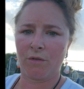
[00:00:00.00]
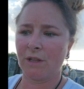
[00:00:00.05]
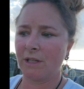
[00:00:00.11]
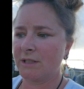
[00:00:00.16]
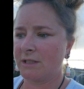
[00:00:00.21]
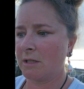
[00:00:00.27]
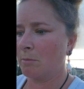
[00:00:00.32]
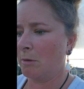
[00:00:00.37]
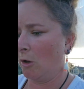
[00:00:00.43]

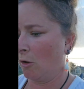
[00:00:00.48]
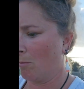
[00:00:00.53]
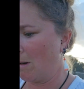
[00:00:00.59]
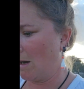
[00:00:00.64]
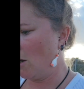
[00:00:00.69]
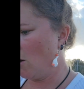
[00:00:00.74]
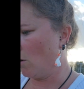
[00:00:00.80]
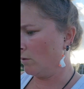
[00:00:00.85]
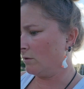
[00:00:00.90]
it to milk my
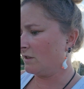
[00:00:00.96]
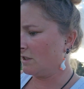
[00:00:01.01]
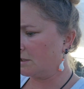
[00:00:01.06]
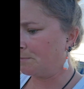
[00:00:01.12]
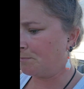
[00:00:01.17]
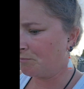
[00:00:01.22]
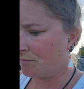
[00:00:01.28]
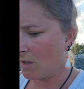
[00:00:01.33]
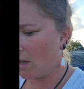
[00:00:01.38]
goats.
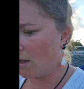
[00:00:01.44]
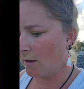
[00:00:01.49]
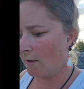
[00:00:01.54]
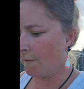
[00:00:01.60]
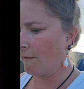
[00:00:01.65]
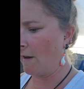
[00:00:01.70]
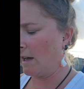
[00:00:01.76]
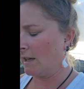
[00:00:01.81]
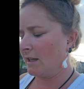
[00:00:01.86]

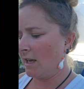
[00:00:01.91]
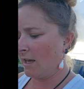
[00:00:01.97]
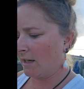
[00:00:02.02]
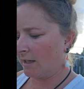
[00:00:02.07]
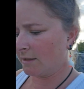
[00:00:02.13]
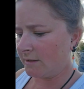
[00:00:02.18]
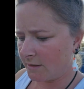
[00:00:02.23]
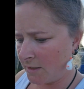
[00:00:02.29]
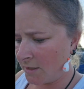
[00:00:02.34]
If I
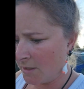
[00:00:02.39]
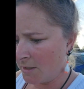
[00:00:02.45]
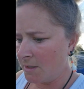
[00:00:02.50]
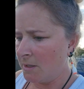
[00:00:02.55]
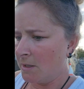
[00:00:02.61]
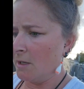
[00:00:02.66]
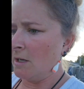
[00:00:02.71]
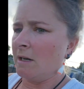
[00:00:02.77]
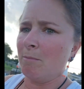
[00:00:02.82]
can't
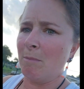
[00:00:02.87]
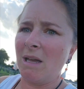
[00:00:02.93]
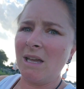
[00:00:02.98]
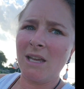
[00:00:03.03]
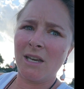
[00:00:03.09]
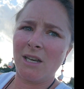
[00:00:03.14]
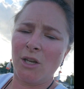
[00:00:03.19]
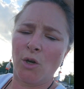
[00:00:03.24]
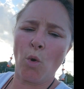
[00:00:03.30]
make
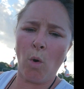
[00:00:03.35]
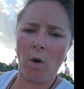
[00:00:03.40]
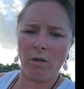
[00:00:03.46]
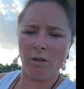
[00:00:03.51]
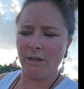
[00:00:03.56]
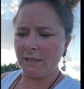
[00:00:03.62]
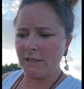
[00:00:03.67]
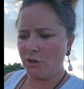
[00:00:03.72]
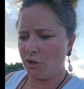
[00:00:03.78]
any
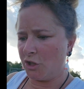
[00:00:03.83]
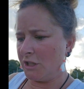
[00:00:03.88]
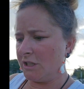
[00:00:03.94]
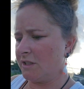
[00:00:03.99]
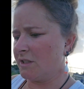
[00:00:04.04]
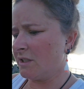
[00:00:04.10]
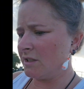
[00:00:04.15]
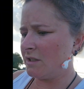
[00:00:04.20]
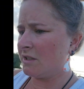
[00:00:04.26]
quality
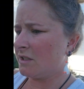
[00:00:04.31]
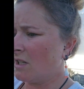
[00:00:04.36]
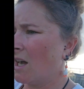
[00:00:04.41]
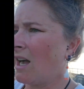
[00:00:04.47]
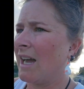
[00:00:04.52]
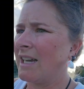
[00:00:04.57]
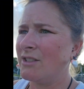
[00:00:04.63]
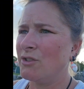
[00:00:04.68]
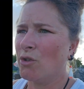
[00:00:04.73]
cheeses,
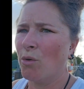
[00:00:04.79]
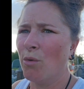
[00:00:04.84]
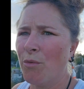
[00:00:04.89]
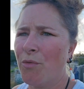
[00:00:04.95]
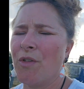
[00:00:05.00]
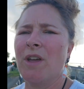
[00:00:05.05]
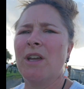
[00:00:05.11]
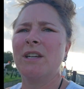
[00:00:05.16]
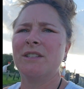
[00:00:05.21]
I don't
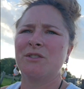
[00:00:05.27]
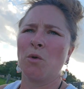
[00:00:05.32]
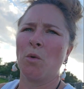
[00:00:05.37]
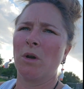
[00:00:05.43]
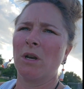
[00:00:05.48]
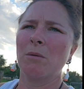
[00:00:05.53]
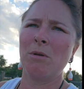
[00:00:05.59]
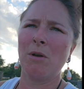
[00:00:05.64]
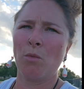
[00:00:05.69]
think it's
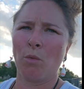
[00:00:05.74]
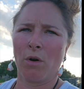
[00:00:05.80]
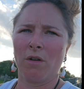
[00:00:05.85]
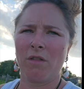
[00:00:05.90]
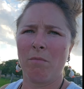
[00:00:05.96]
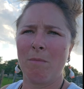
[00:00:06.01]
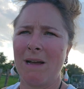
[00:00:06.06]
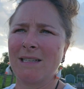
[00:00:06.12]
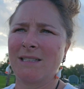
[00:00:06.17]
going to be
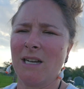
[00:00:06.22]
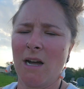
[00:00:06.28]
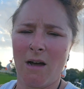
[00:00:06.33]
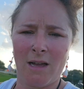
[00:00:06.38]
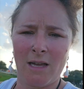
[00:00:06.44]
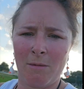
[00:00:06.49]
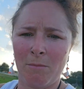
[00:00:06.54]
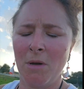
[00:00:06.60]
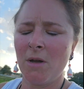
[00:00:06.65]
worth my
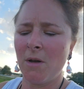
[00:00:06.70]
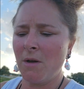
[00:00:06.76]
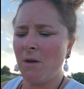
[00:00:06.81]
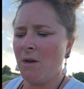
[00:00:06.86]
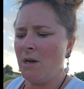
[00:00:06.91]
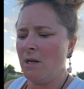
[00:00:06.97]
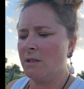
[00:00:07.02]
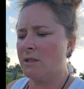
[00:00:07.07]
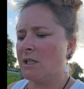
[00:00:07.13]
time
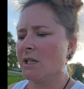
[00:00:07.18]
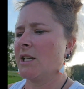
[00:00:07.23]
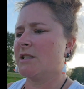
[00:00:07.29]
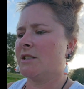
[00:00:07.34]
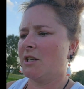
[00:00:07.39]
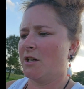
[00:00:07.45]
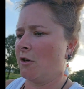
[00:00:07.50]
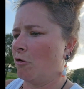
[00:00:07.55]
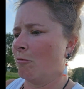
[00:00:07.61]
to
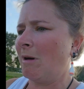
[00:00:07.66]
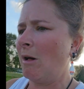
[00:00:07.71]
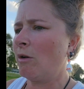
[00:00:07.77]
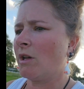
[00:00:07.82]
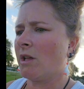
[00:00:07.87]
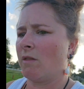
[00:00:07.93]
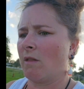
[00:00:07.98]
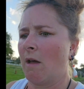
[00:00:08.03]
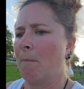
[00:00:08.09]
continue
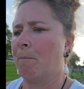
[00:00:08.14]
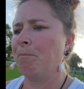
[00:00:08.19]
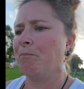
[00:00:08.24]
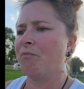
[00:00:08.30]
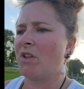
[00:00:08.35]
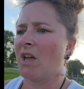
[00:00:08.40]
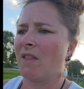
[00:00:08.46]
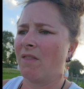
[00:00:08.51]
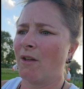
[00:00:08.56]
milking them.
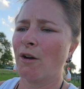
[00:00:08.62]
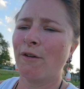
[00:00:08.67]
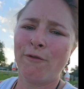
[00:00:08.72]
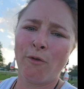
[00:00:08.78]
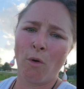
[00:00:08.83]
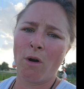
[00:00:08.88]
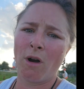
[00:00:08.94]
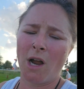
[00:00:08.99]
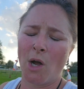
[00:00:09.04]
And
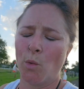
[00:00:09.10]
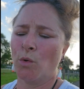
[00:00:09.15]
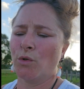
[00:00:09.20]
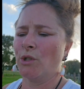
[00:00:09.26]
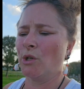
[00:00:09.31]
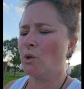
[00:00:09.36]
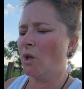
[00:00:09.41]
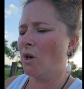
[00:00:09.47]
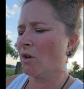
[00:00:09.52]
therefore, I will
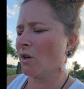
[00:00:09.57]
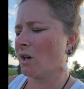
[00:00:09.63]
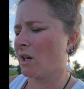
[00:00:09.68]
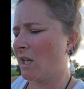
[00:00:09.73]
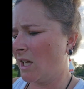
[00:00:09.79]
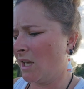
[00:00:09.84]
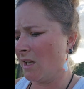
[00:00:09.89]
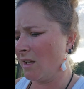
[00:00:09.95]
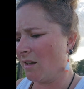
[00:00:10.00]
no longer
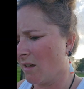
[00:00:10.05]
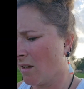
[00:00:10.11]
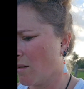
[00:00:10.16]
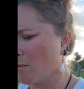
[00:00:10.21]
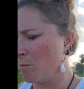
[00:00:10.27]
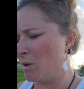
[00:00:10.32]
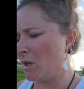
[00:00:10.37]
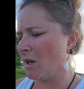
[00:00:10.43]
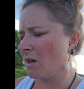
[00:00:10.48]
kid,
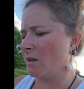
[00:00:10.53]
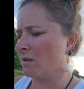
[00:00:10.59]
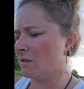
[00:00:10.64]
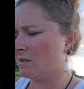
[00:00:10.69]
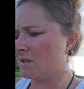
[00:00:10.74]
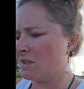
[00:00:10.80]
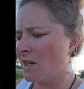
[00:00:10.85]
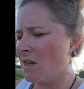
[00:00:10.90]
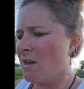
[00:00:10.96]

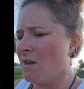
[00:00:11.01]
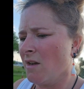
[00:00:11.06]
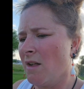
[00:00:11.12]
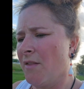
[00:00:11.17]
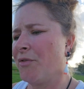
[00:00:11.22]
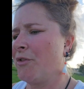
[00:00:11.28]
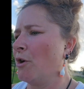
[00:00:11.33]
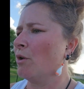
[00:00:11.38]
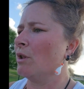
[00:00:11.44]
because
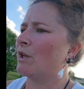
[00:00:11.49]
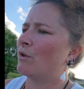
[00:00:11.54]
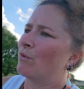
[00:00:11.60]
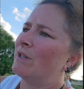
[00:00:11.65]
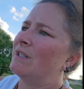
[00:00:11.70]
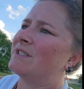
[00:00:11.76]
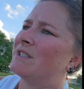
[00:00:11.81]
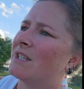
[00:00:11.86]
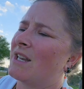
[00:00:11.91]
the only
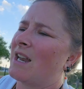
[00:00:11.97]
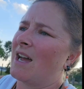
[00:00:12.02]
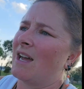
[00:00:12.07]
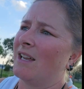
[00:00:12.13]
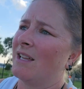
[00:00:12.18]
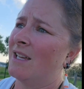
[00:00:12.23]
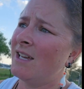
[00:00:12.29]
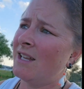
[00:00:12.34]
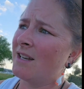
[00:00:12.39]
reason I
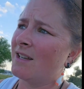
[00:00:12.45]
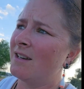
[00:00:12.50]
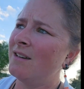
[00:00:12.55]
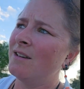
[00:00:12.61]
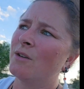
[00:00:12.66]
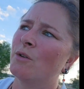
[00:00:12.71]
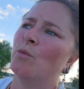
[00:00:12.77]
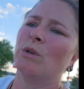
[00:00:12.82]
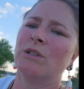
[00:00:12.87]
kidded
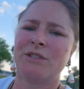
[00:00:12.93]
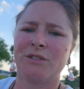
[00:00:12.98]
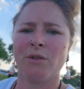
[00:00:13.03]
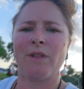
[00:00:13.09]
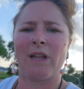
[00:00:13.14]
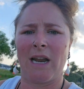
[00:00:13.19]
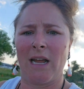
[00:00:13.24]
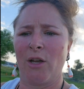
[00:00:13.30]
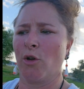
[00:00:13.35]
was so
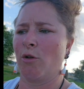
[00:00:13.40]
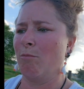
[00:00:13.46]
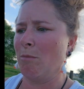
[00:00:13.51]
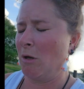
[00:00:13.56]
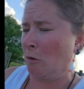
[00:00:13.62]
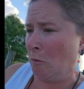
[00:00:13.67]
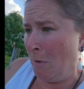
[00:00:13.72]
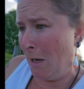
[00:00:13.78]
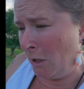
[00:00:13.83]
that I could
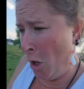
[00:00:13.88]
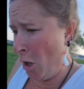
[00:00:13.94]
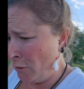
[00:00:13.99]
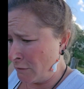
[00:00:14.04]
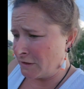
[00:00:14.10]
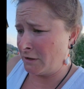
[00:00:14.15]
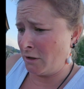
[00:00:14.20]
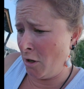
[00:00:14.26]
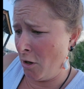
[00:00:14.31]
milk my
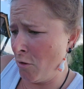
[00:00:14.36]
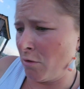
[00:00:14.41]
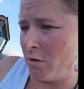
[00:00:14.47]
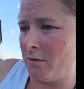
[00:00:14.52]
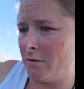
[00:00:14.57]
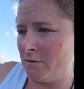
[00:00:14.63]
goats. Oh,